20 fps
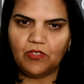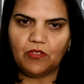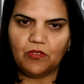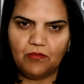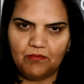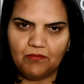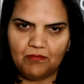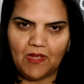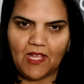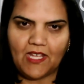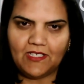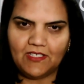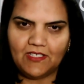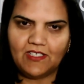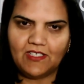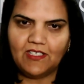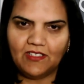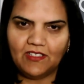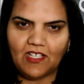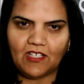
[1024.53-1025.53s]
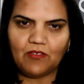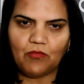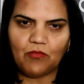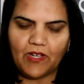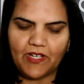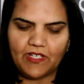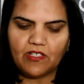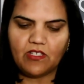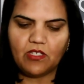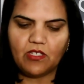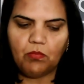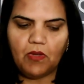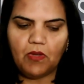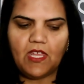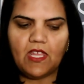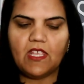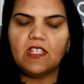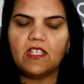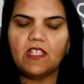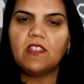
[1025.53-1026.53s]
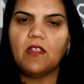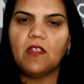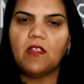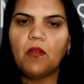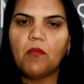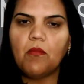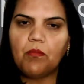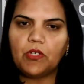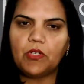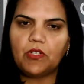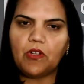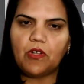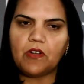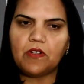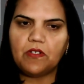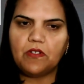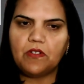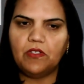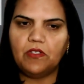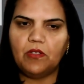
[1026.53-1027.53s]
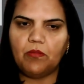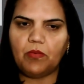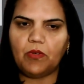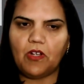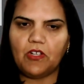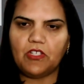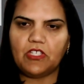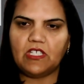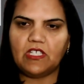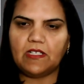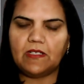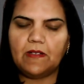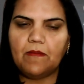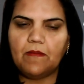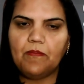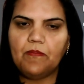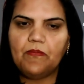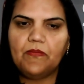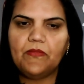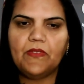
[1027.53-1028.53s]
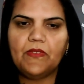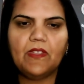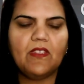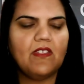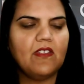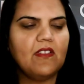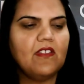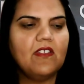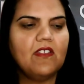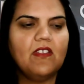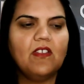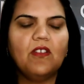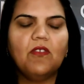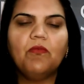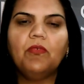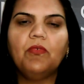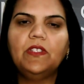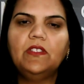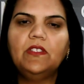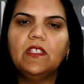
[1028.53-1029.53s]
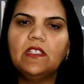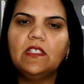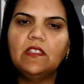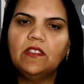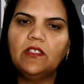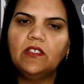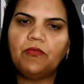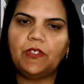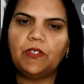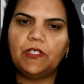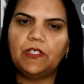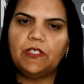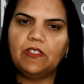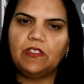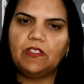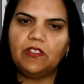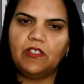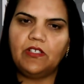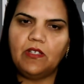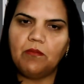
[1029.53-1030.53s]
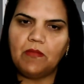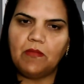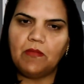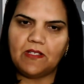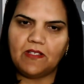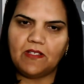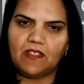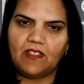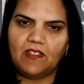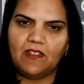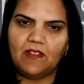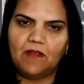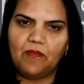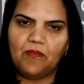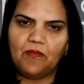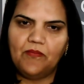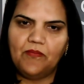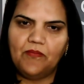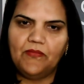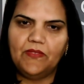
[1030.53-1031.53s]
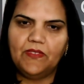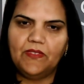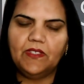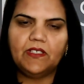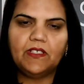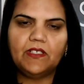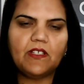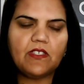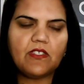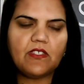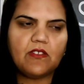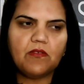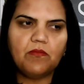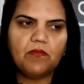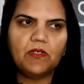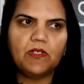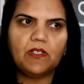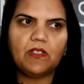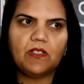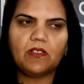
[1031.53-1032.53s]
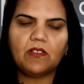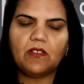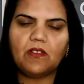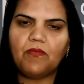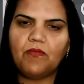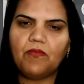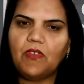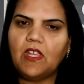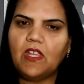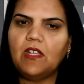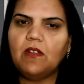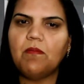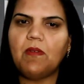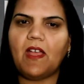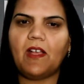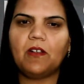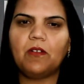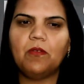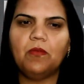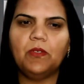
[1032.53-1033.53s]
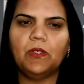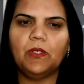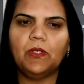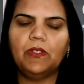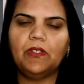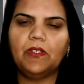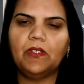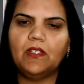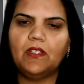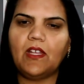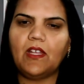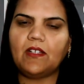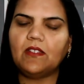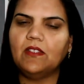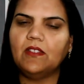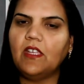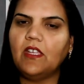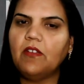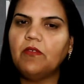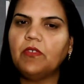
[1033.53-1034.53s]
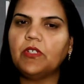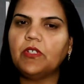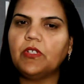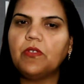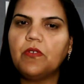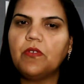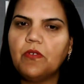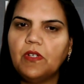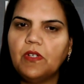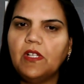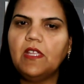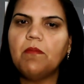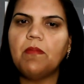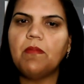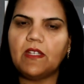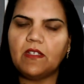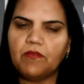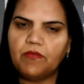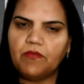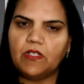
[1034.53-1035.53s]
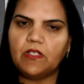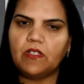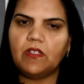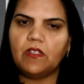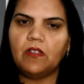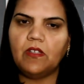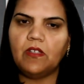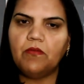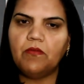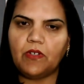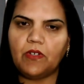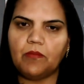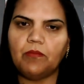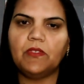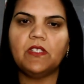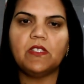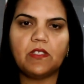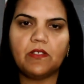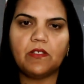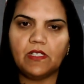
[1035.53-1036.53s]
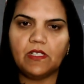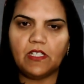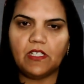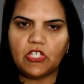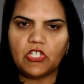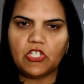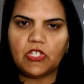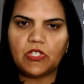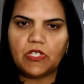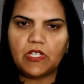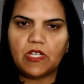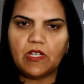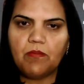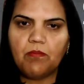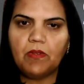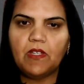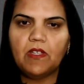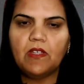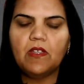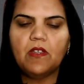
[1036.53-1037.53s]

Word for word: you know, managing that white space put onto the project. Within the first three months, the customer feedback was that they were truly benefiting from this relationship